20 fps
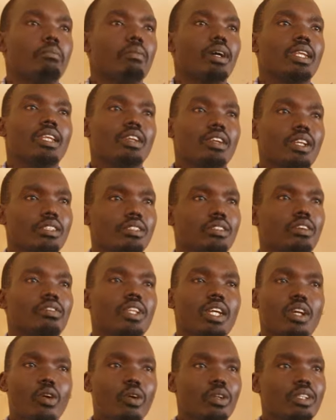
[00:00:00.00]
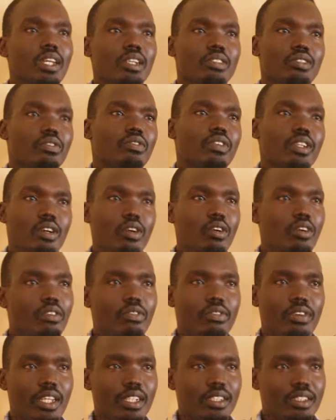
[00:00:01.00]
But the rest of the context of the
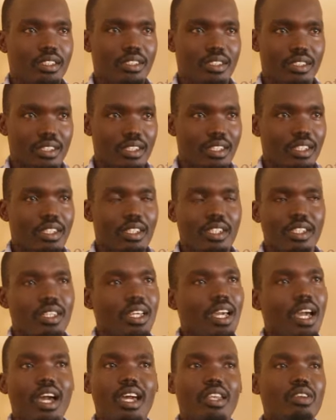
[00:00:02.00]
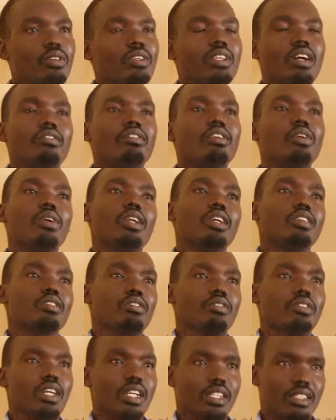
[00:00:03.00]
conflict, I don't have knowledge
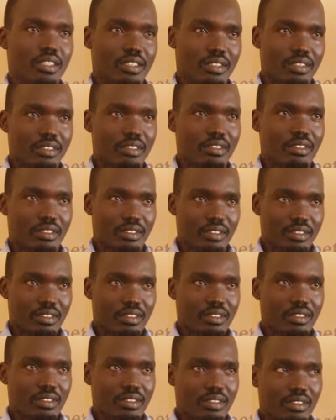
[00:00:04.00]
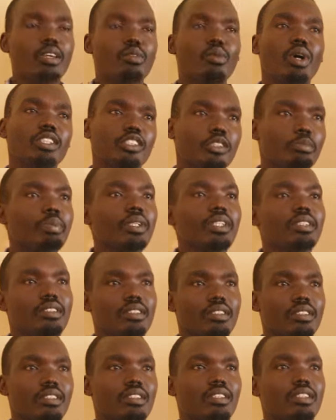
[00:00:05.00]
of that. He wants
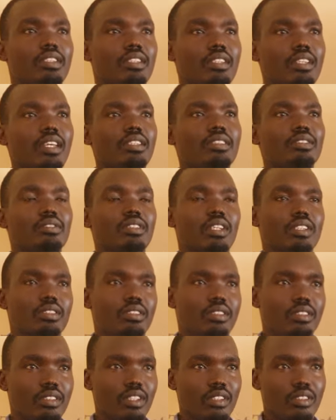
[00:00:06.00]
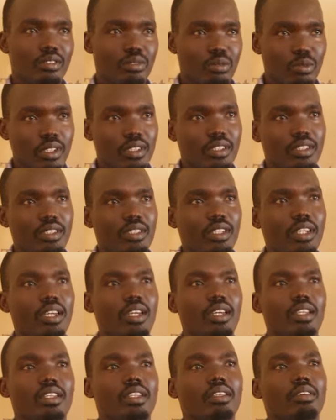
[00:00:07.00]
peace. That's what
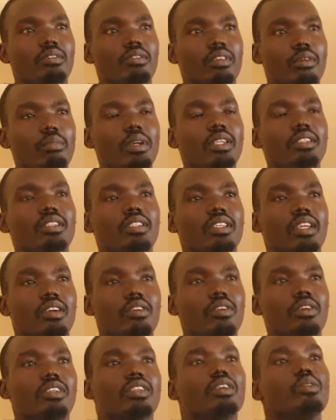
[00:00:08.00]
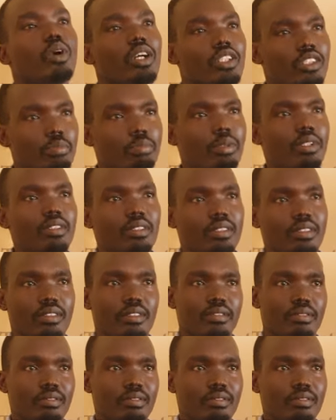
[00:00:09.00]
the message I got. He wants peace.